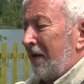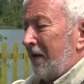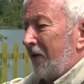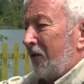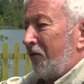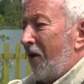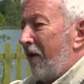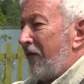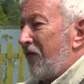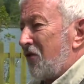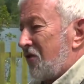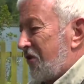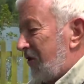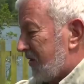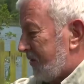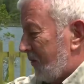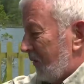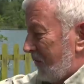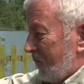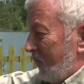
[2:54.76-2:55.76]

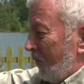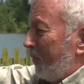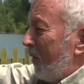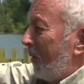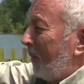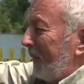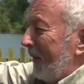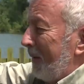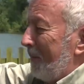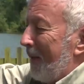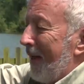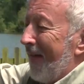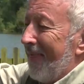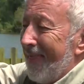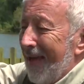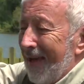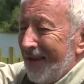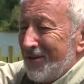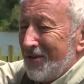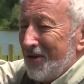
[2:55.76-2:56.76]
crevices, which were probably about
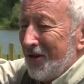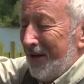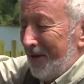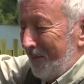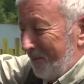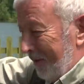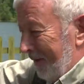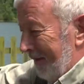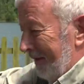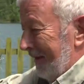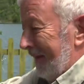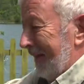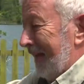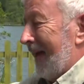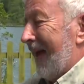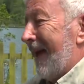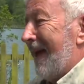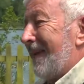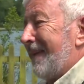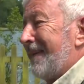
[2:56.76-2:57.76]
that deep,
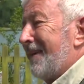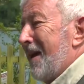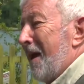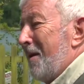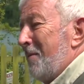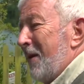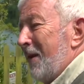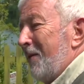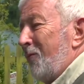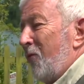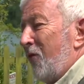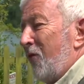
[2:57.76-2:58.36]
and come in